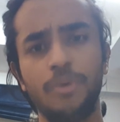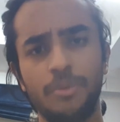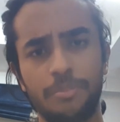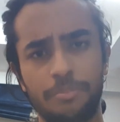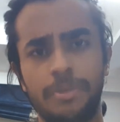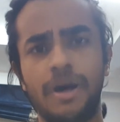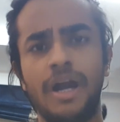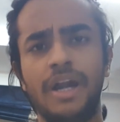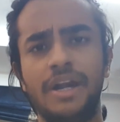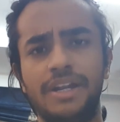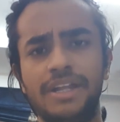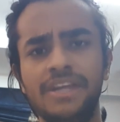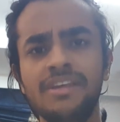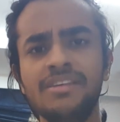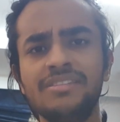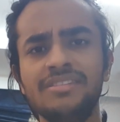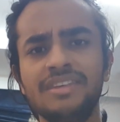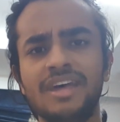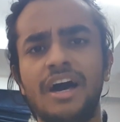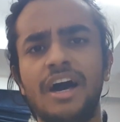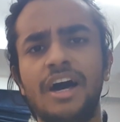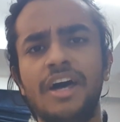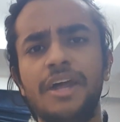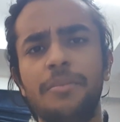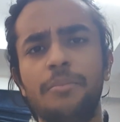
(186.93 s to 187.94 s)
parties
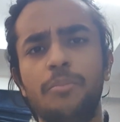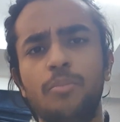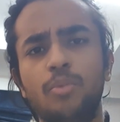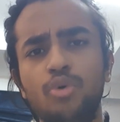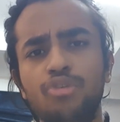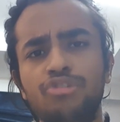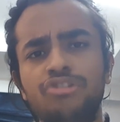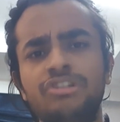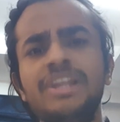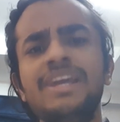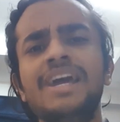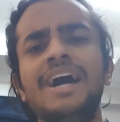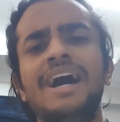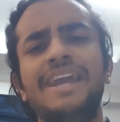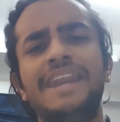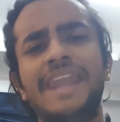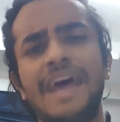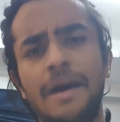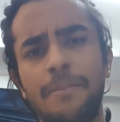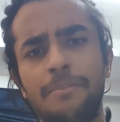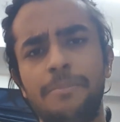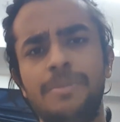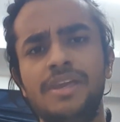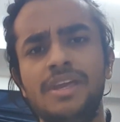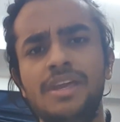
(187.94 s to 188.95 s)
are mostly
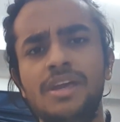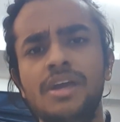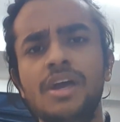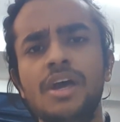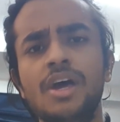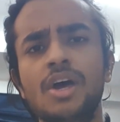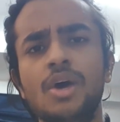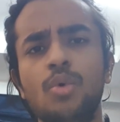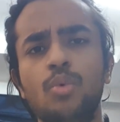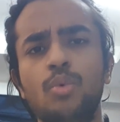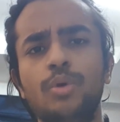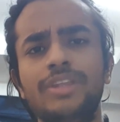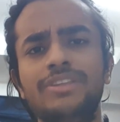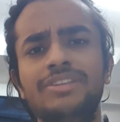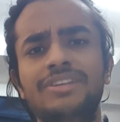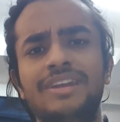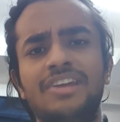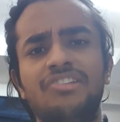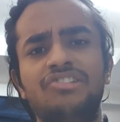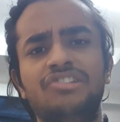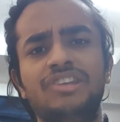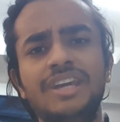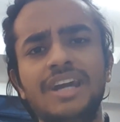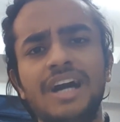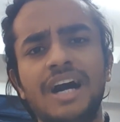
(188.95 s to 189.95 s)
unhappy with
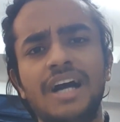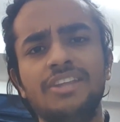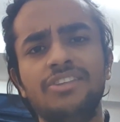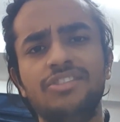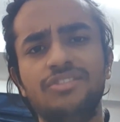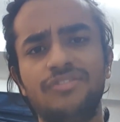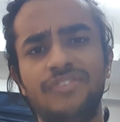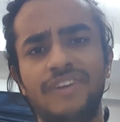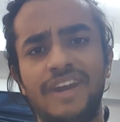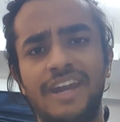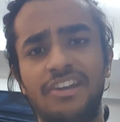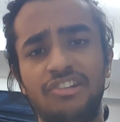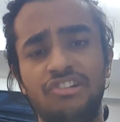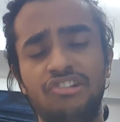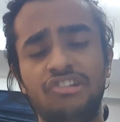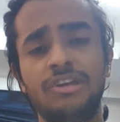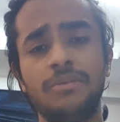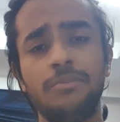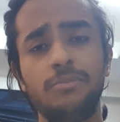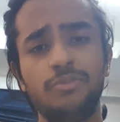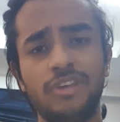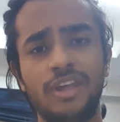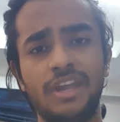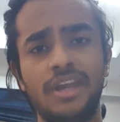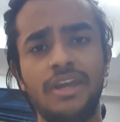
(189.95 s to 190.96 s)
Rajinikanth's
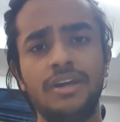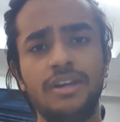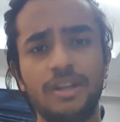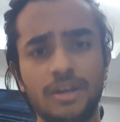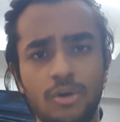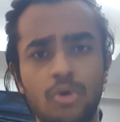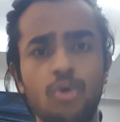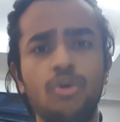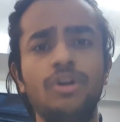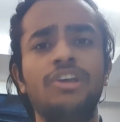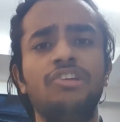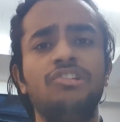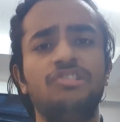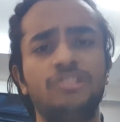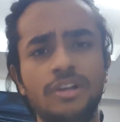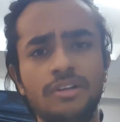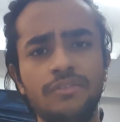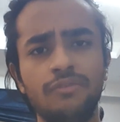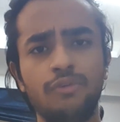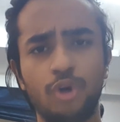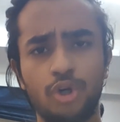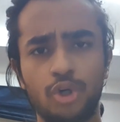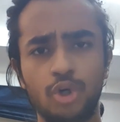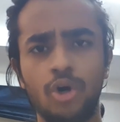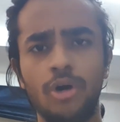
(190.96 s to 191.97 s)
friendships and occasional
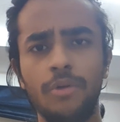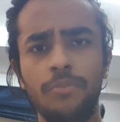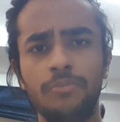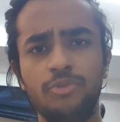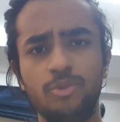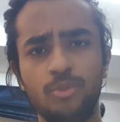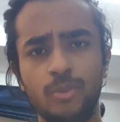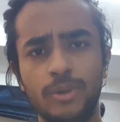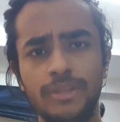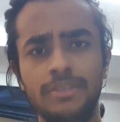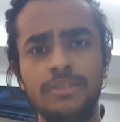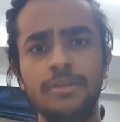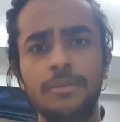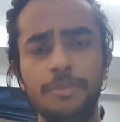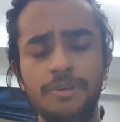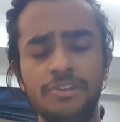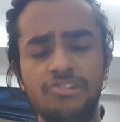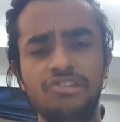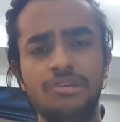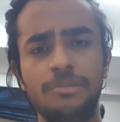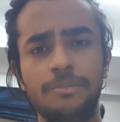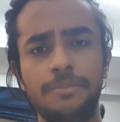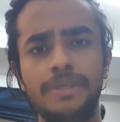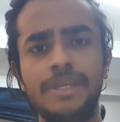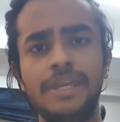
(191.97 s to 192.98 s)
photo ops with the
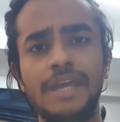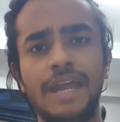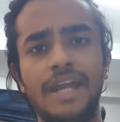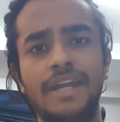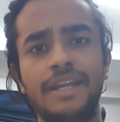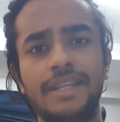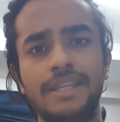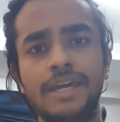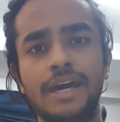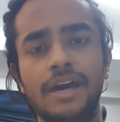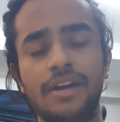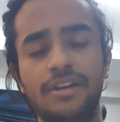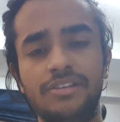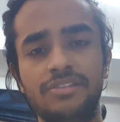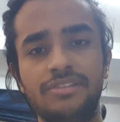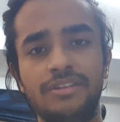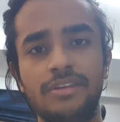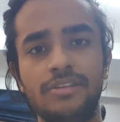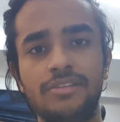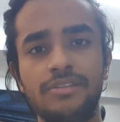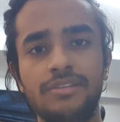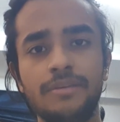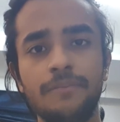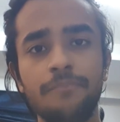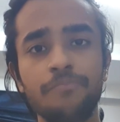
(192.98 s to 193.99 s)
BJP and the
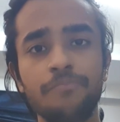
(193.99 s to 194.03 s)
RSS.